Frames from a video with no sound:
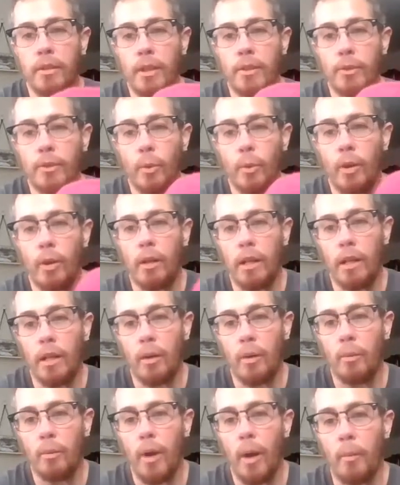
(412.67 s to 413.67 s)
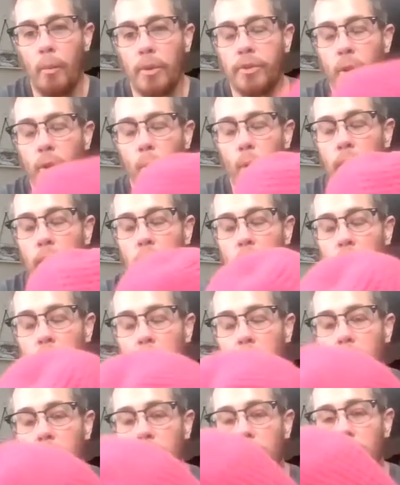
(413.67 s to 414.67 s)
that's where you know I'm gonna start working
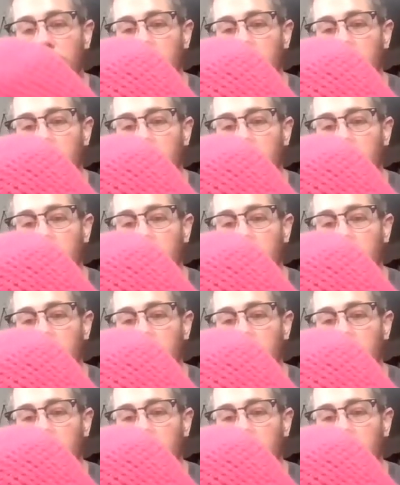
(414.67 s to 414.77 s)
on